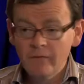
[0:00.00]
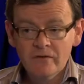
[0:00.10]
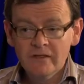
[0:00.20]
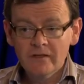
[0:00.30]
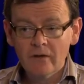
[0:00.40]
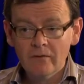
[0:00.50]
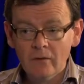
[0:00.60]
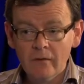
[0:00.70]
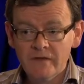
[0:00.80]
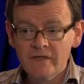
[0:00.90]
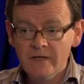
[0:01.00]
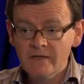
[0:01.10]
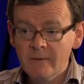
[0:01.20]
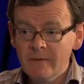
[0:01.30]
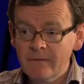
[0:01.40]
obviously all of this
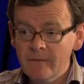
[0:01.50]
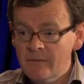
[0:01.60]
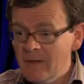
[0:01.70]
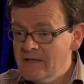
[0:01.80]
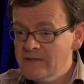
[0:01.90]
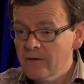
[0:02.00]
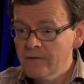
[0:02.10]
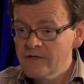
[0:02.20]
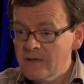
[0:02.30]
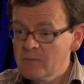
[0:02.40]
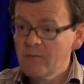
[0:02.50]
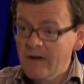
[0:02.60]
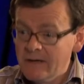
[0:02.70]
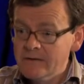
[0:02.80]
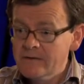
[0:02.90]
is coming from the demands of the service
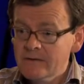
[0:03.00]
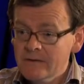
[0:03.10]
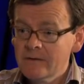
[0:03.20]
providers.